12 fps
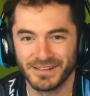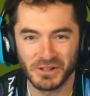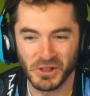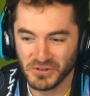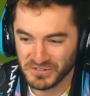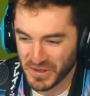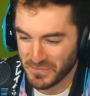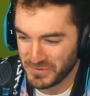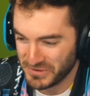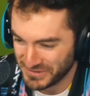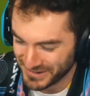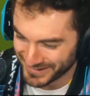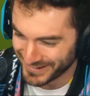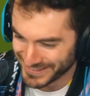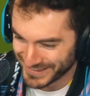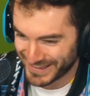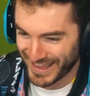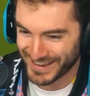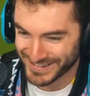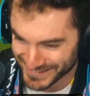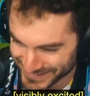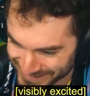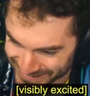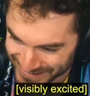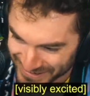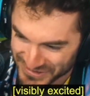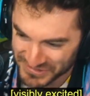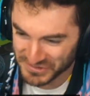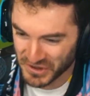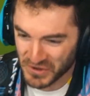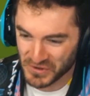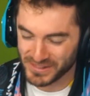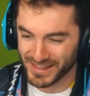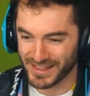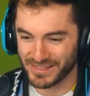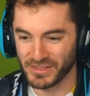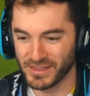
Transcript: close-up on the Canon. So like